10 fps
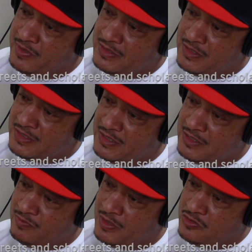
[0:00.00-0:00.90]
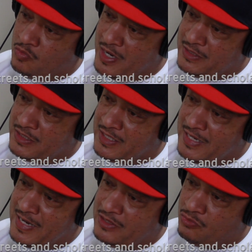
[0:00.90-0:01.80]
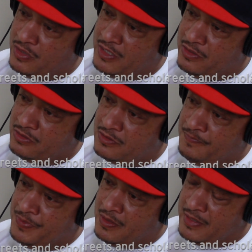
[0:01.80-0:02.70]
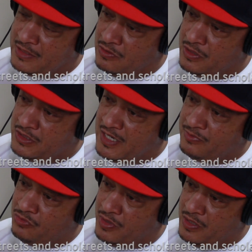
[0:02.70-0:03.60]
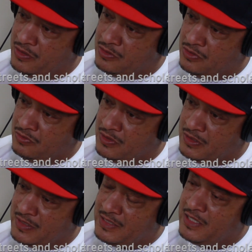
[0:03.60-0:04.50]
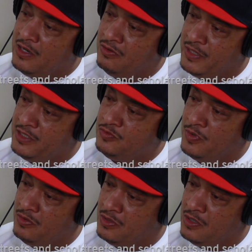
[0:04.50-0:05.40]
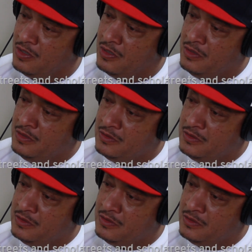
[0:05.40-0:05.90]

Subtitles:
months and 6 months watching the guy 3 years that's on the job 3 years do this, they say, OK, this protocol.